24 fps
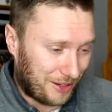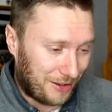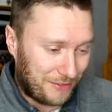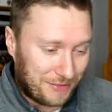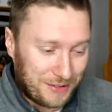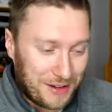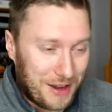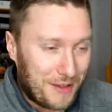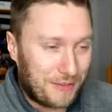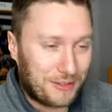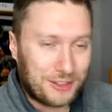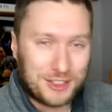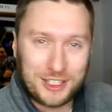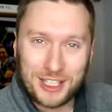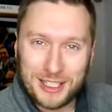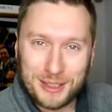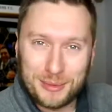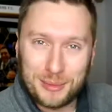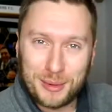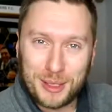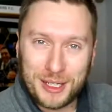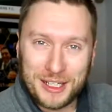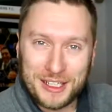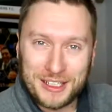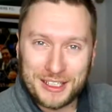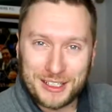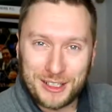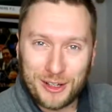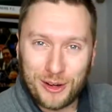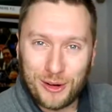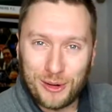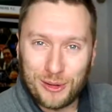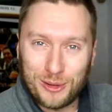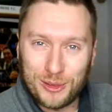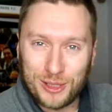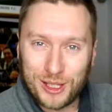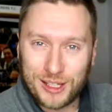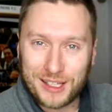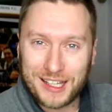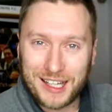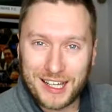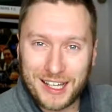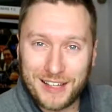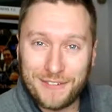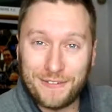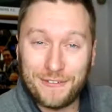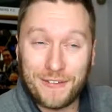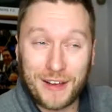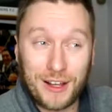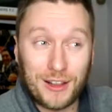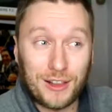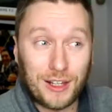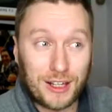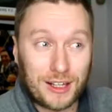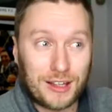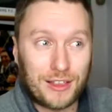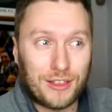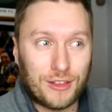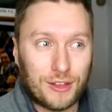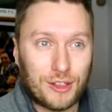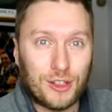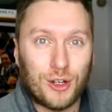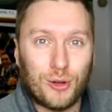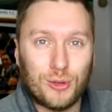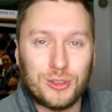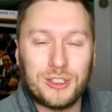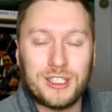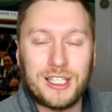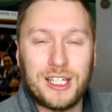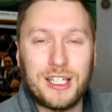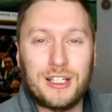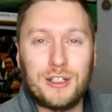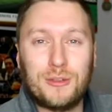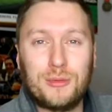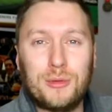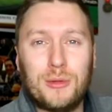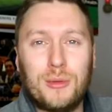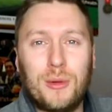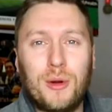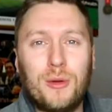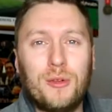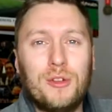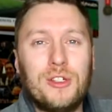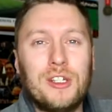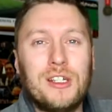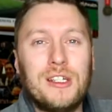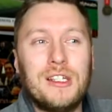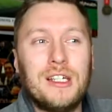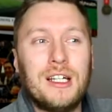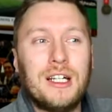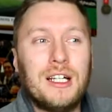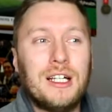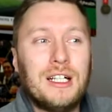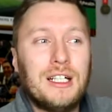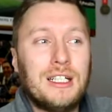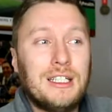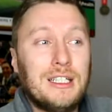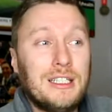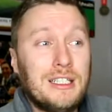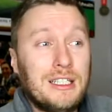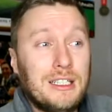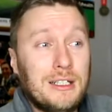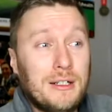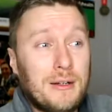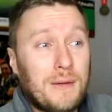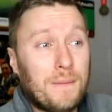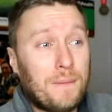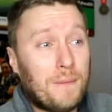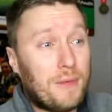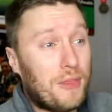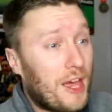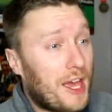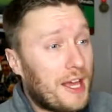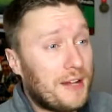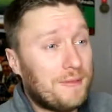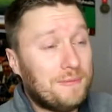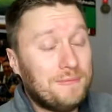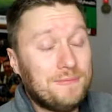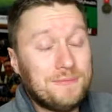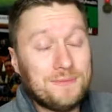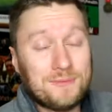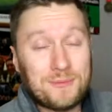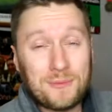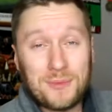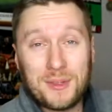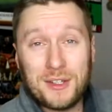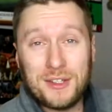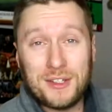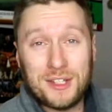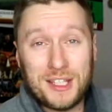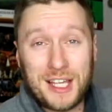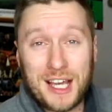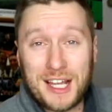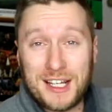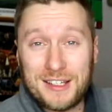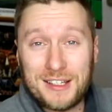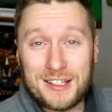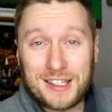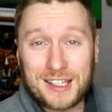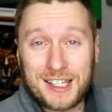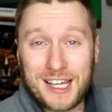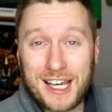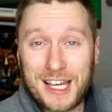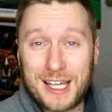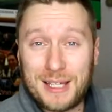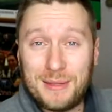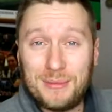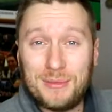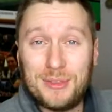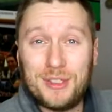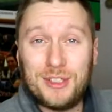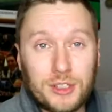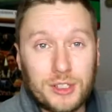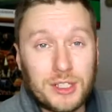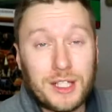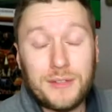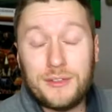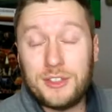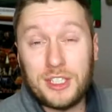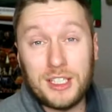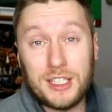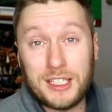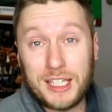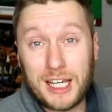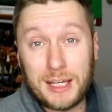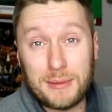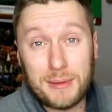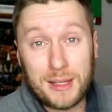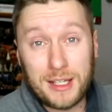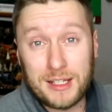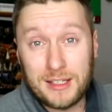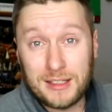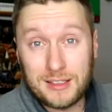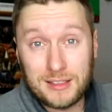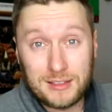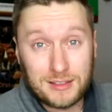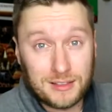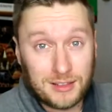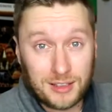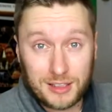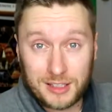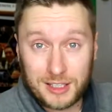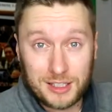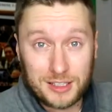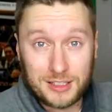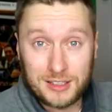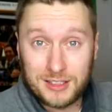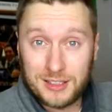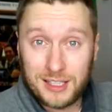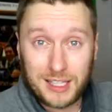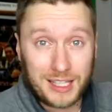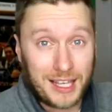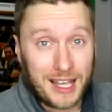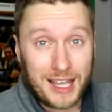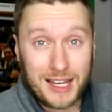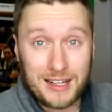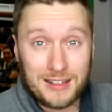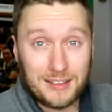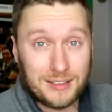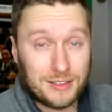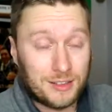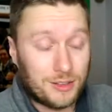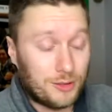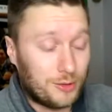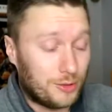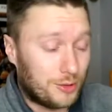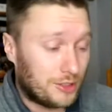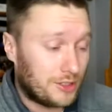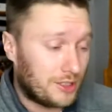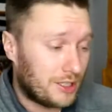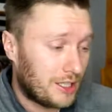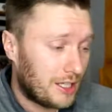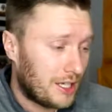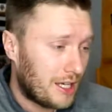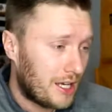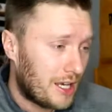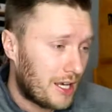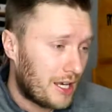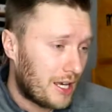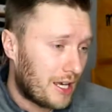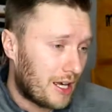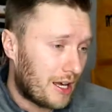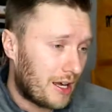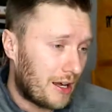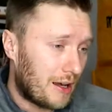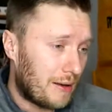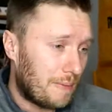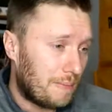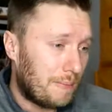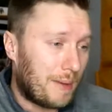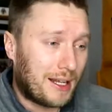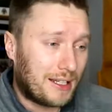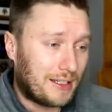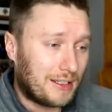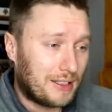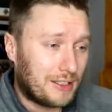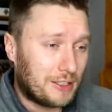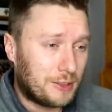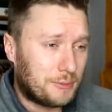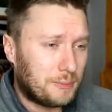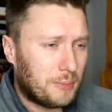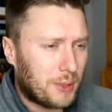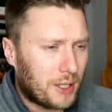I've never celebrated a goal like that. It felt like the goal to get us promoted. Then, the end of the game. You'll never see a game end like this again. It was madness.